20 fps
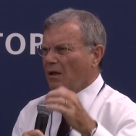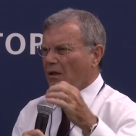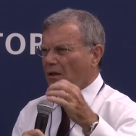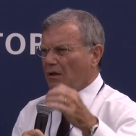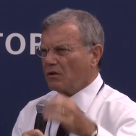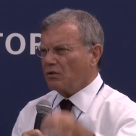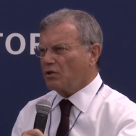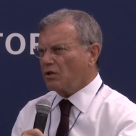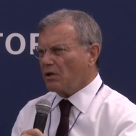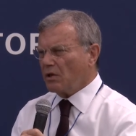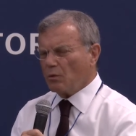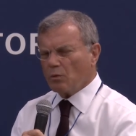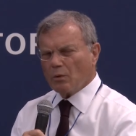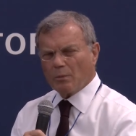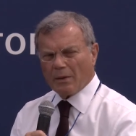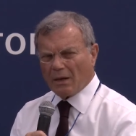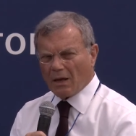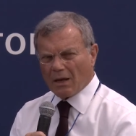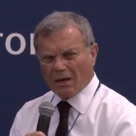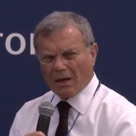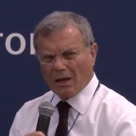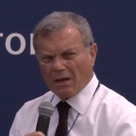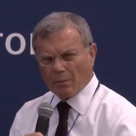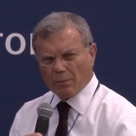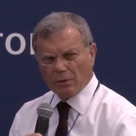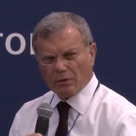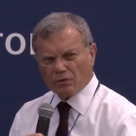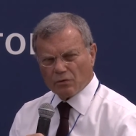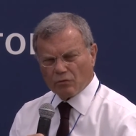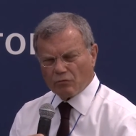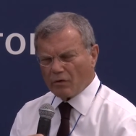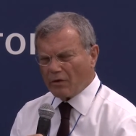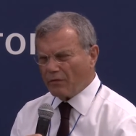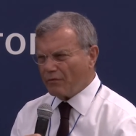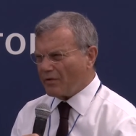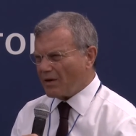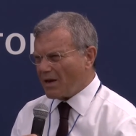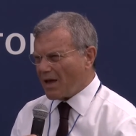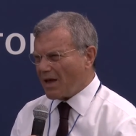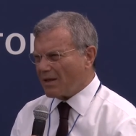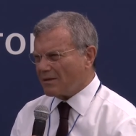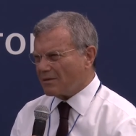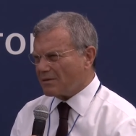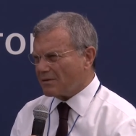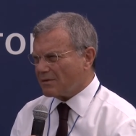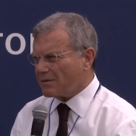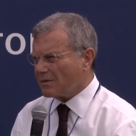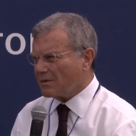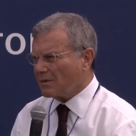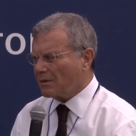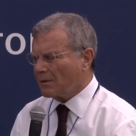that GE would be unable to refinance